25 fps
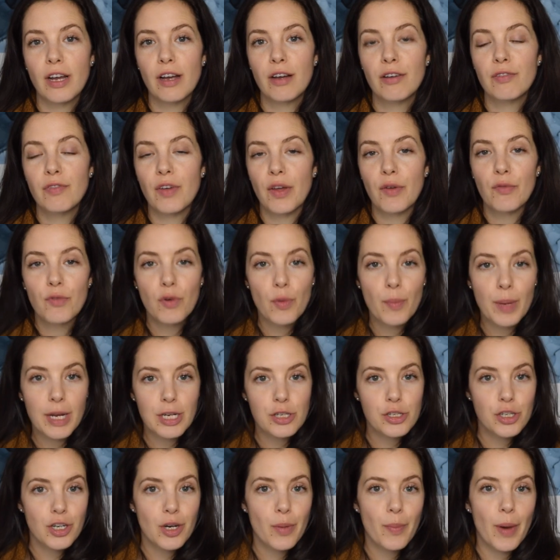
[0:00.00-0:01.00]
of
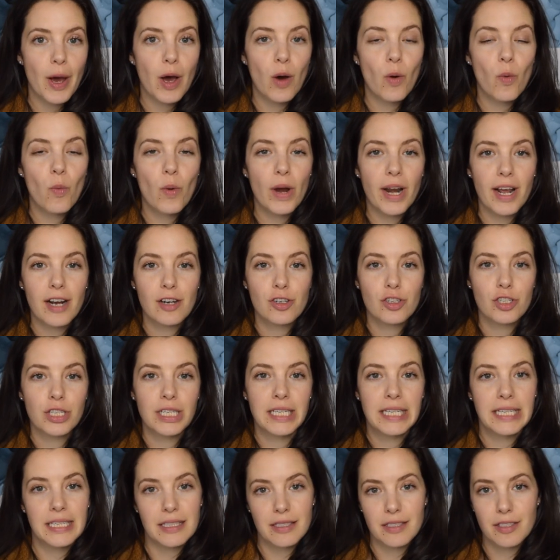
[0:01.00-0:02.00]
information about what
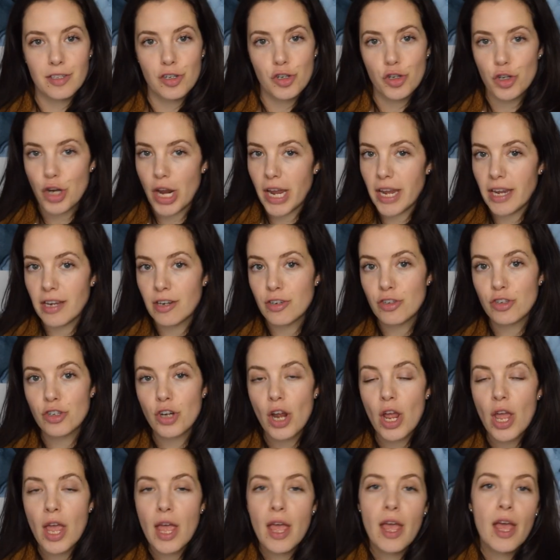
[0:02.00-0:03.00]
actually needs to
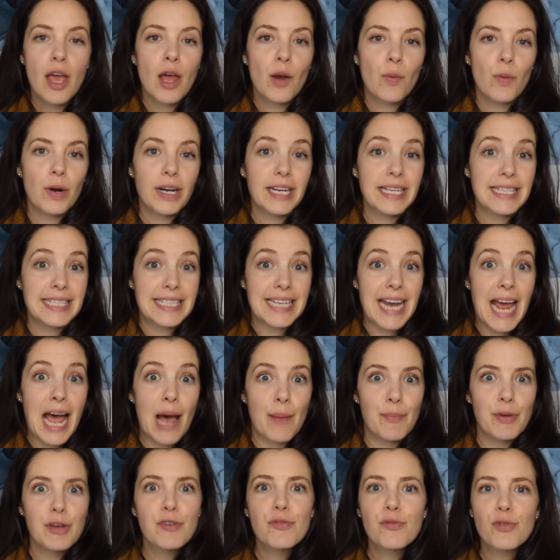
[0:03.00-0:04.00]
change and what needs to
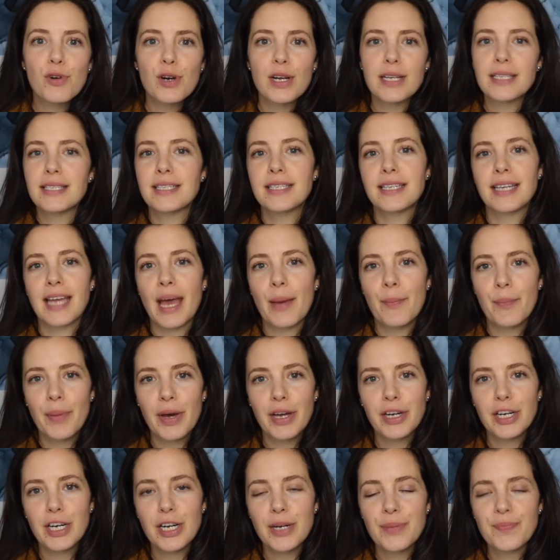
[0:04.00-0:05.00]
happen for us to get
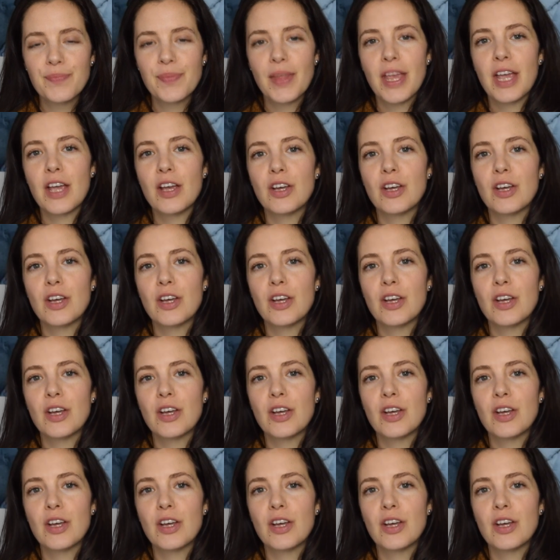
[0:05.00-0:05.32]
better.